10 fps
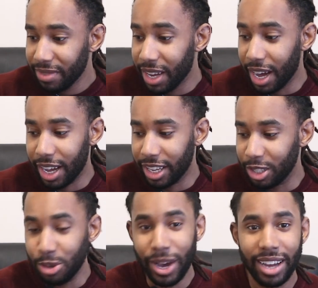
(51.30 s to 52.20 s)
Uh,
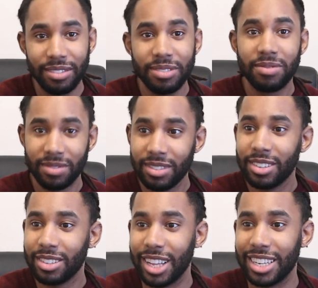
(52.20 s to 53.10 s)
you have.
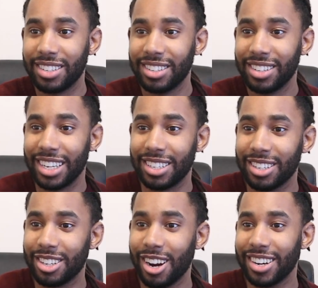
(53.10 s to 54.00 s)
So that's that's a
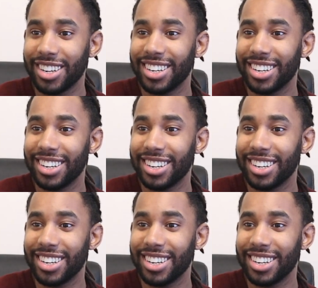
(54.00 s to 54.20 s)
good start.